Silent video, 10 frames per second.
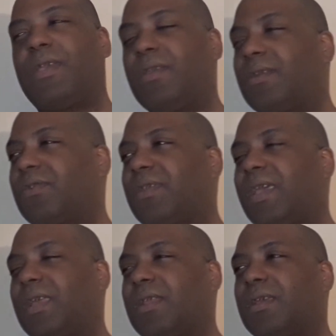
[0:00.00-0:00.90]
You
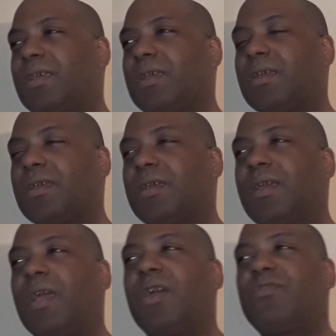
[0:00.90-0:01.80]
understand?
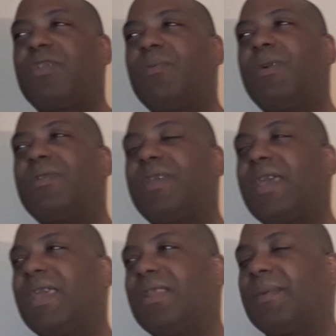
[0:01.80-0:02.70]
She was
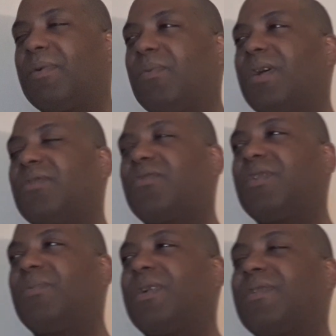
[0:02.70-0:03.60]
a, number one,
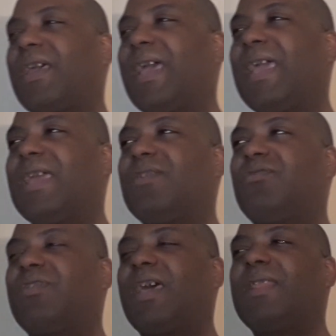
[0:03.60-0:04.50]
she was a
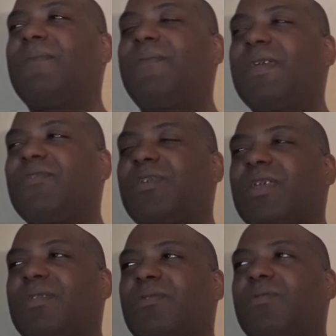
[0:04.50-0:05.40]

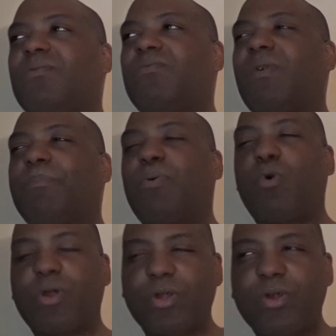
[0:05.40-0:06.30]
television
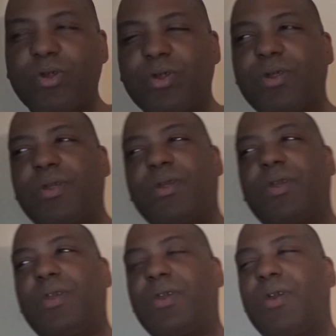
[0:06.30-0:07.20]
reporter
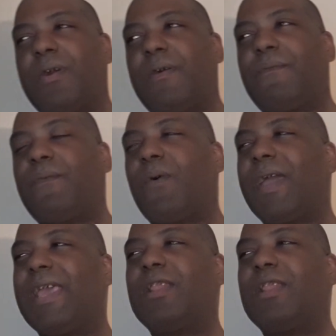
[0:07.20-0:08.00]
for a